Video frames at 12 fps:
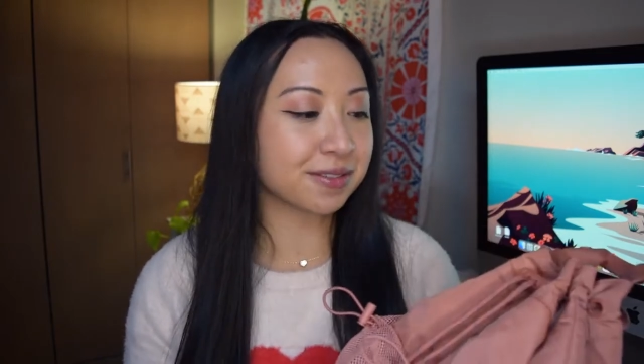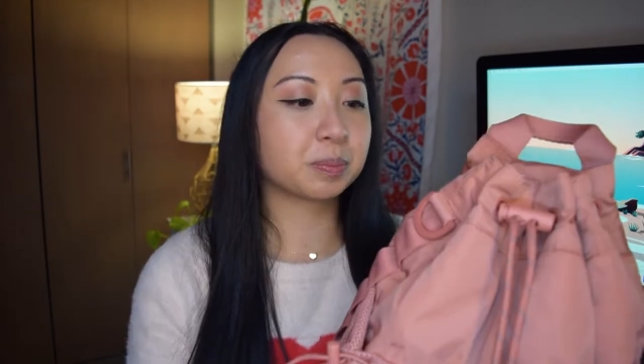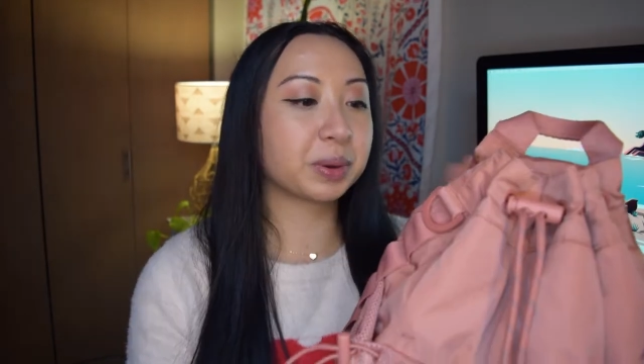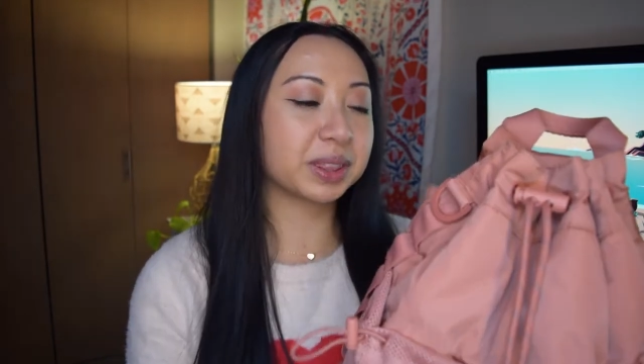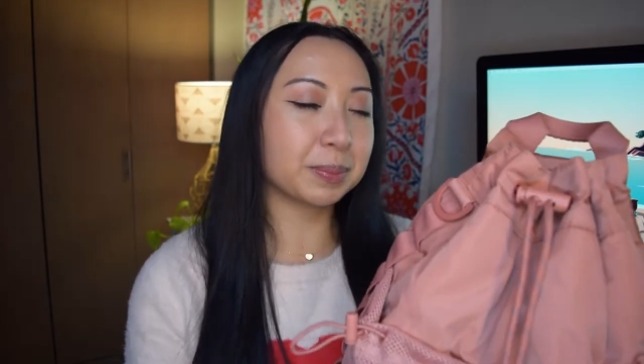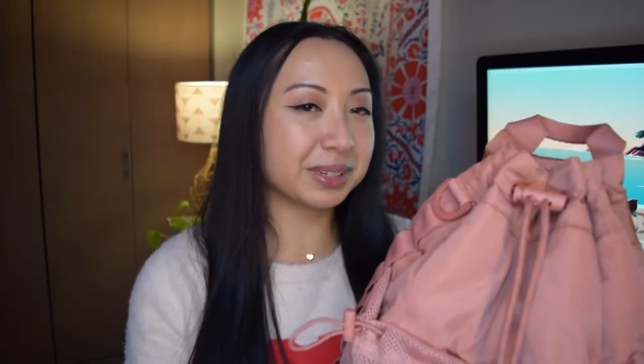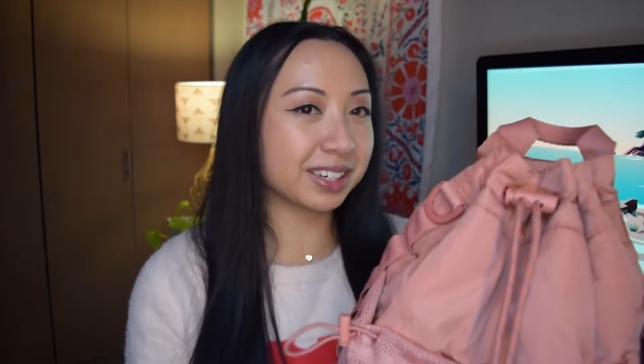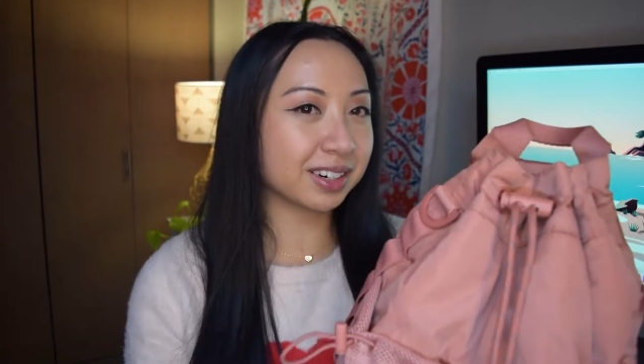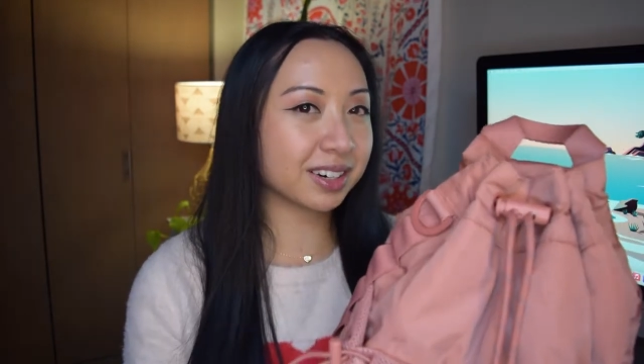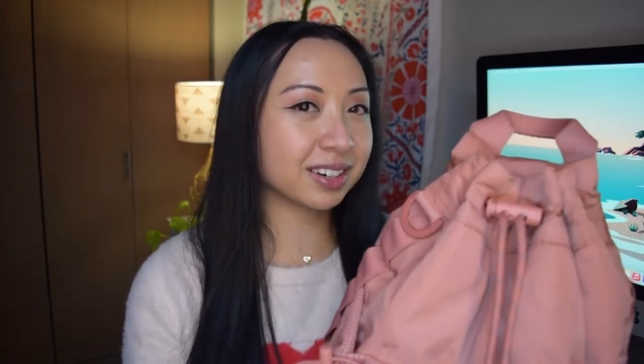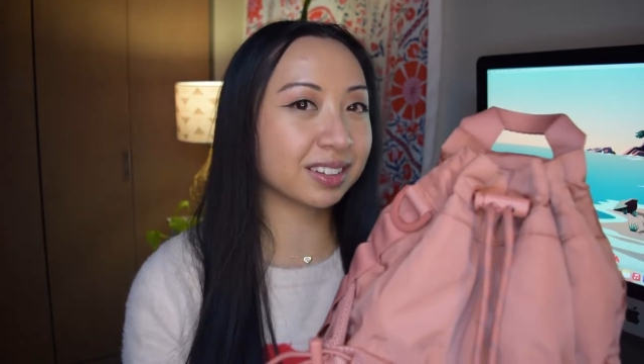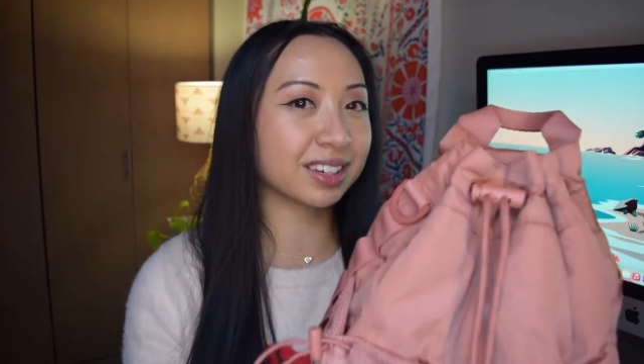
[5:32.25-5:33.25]
But the
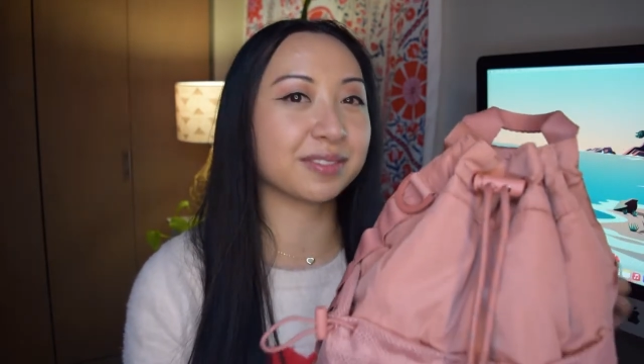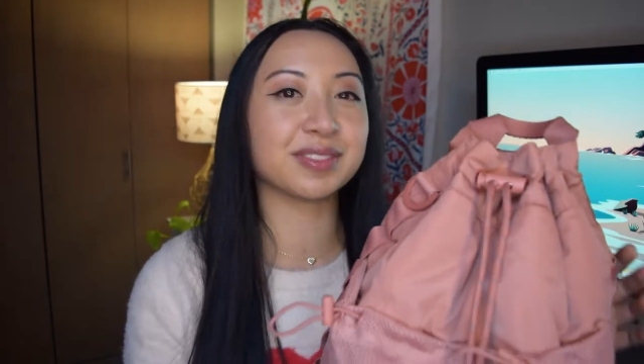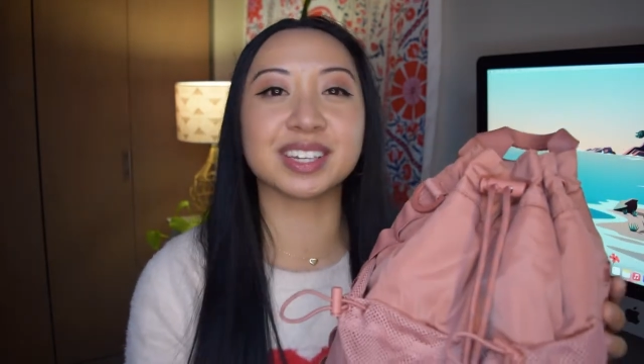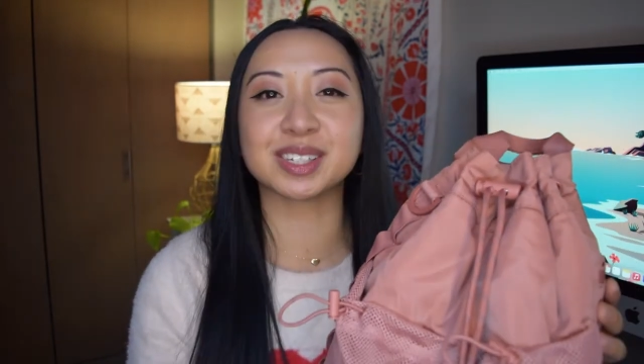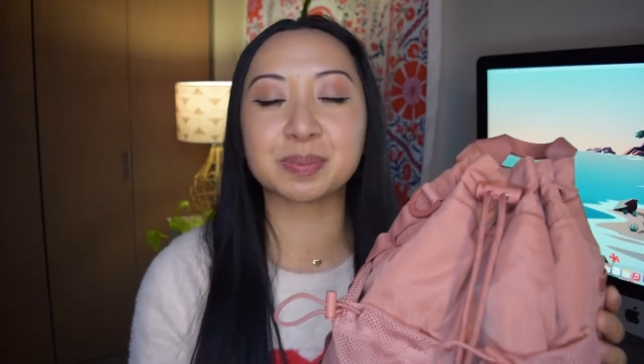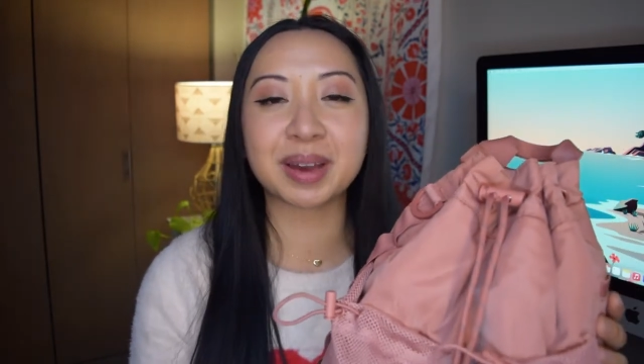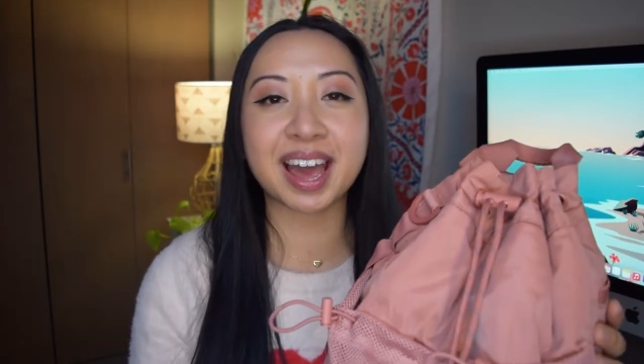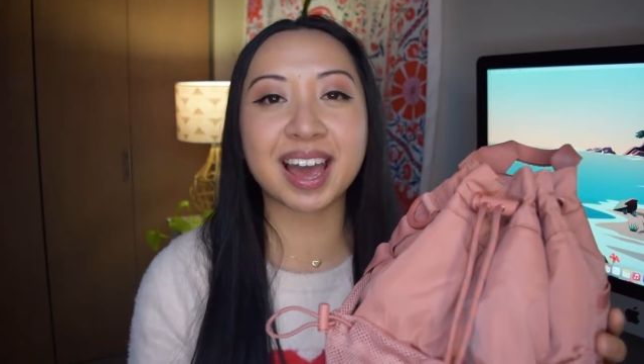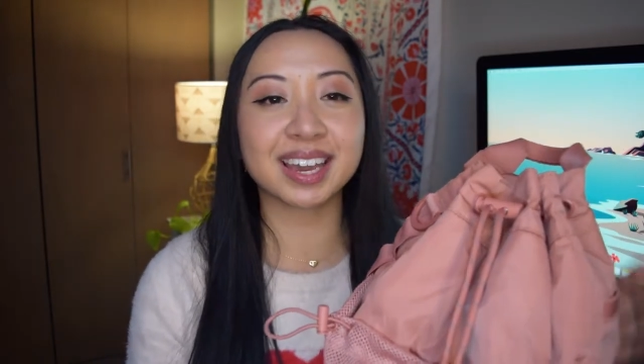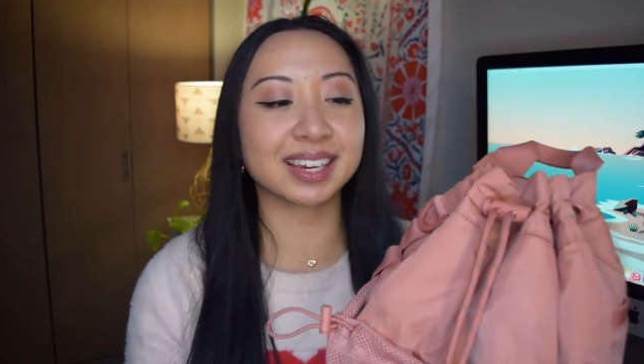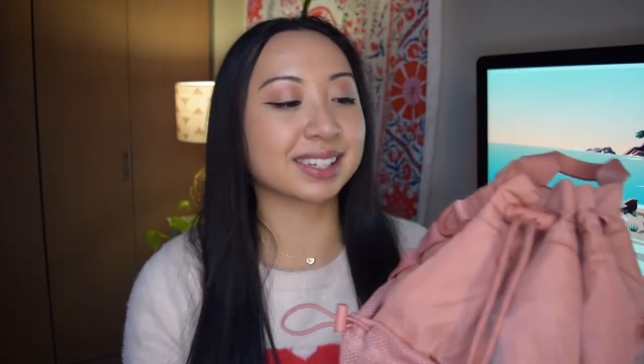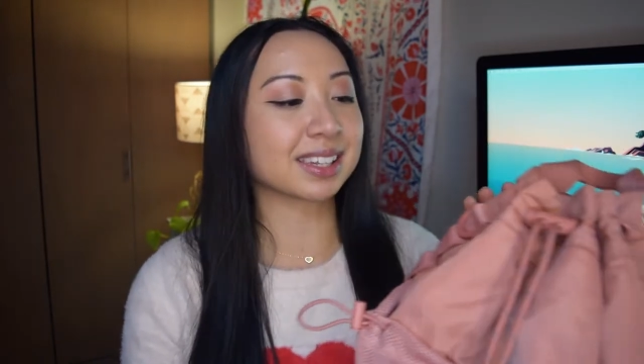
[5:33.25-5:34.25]
material of this
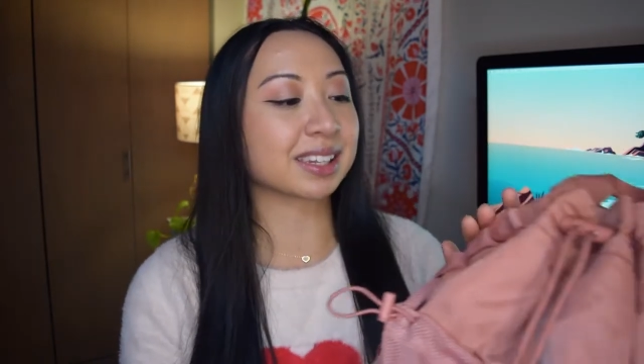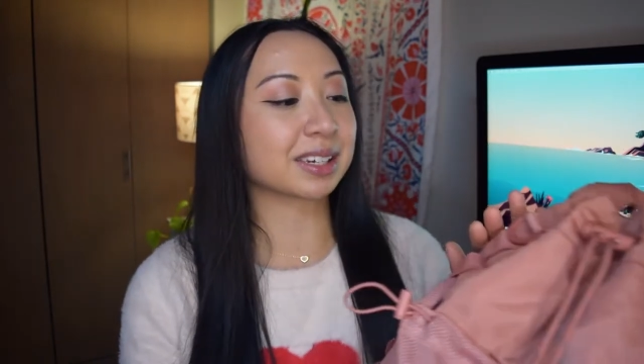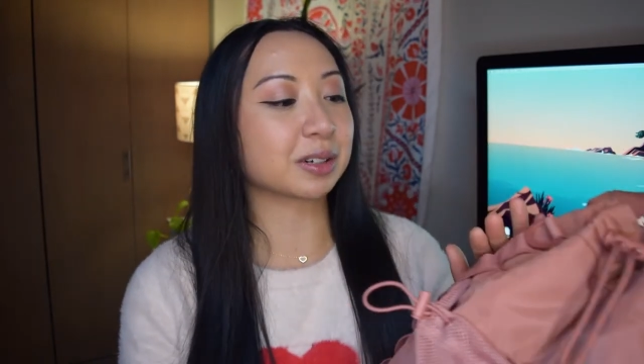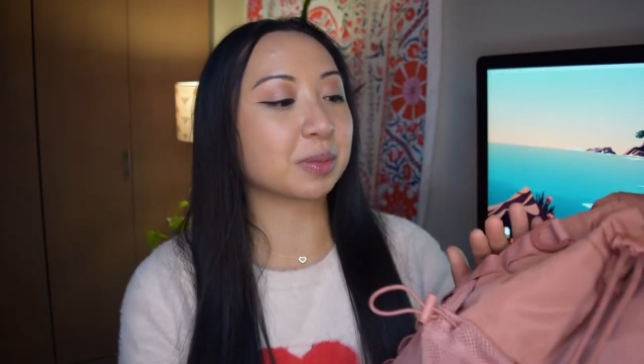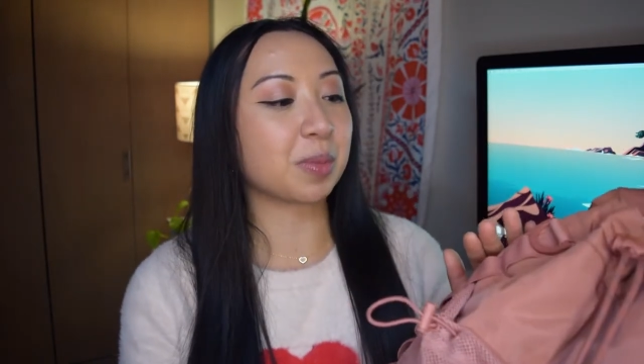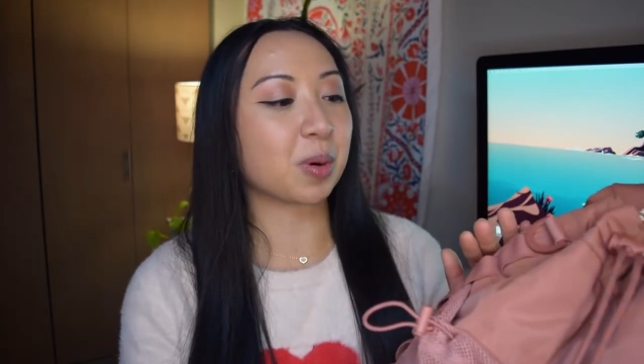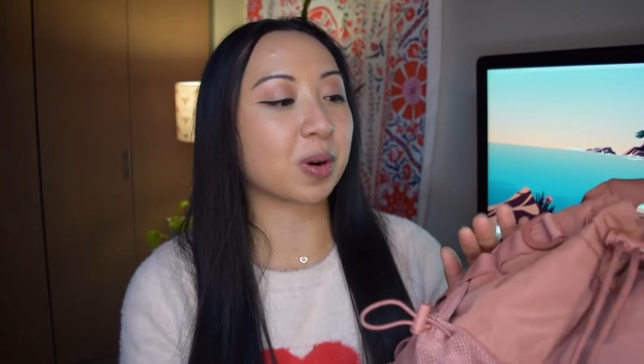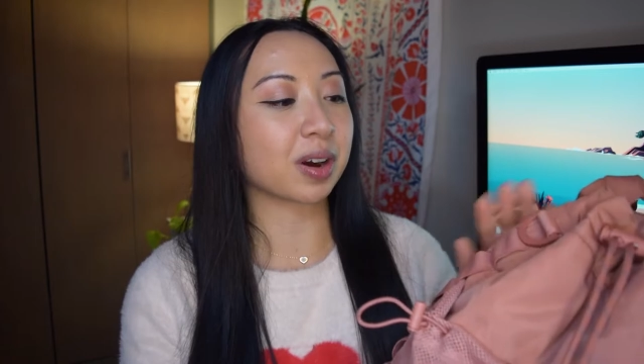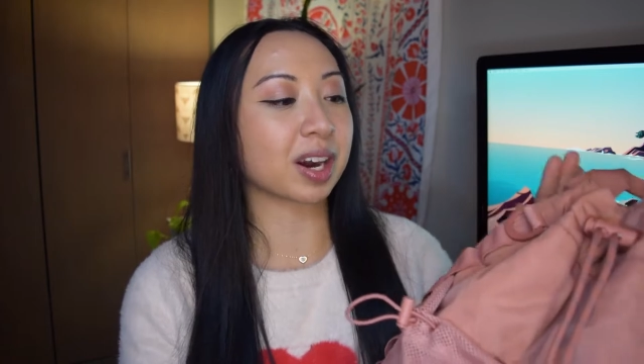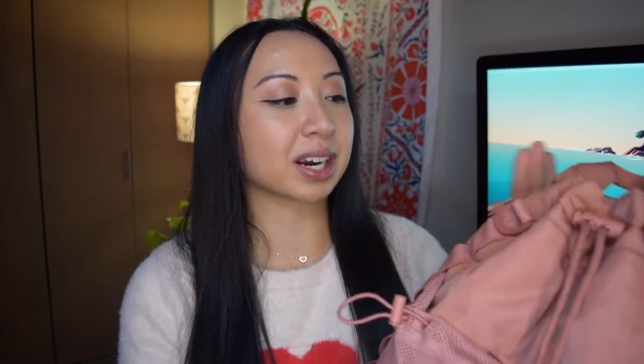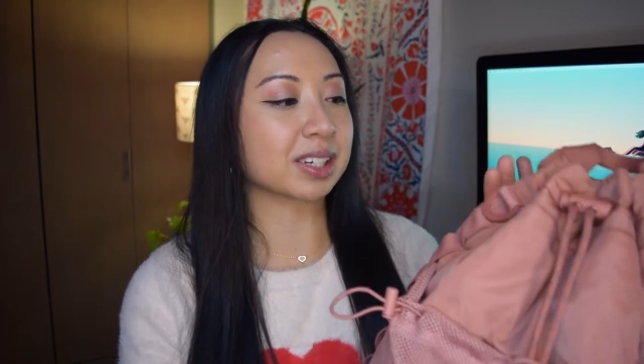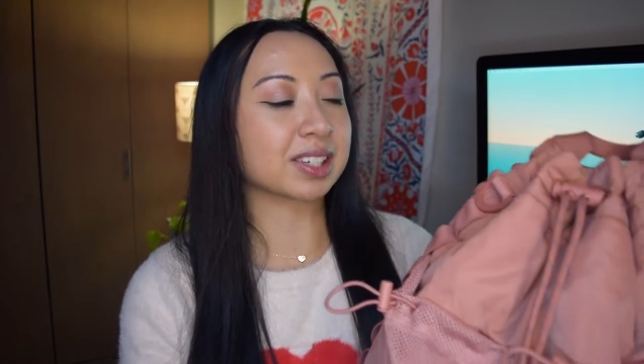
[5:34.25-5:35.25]
bag is a little
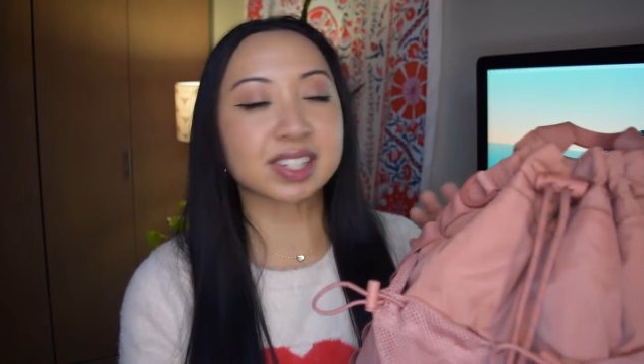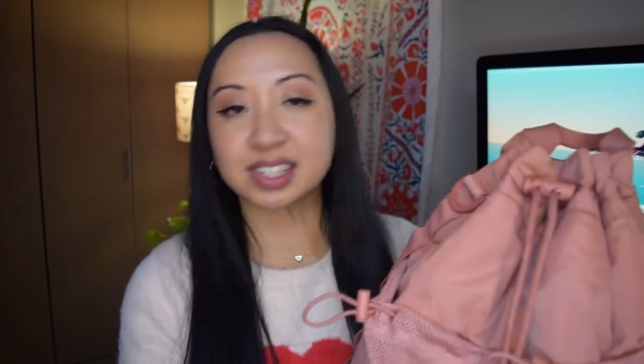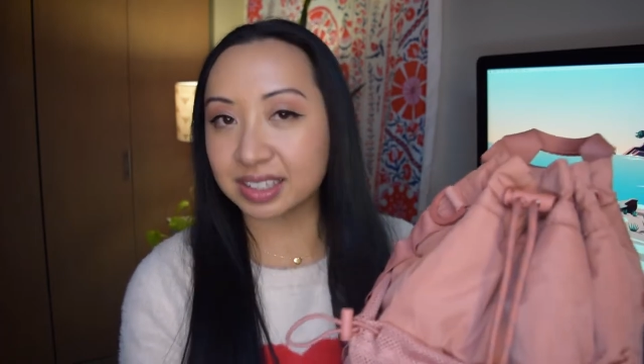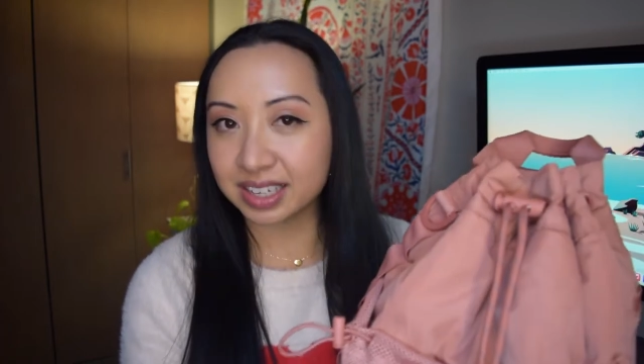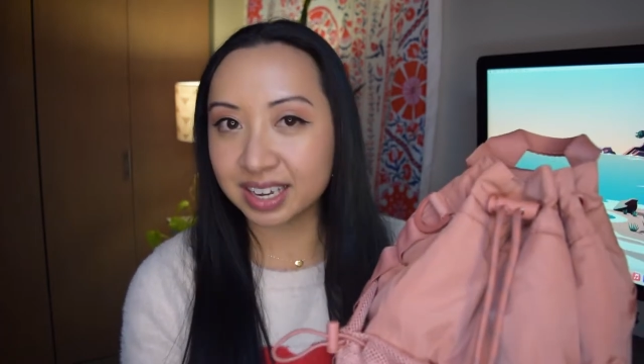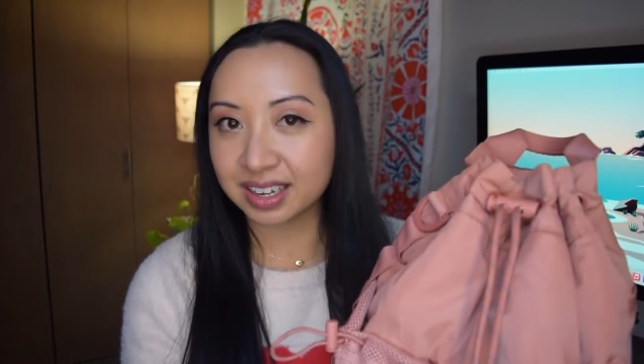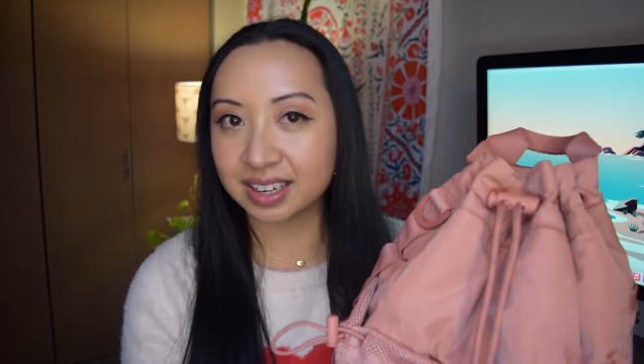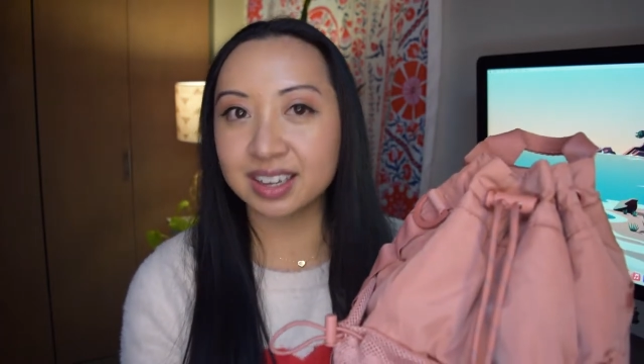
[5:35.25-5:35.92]
more slick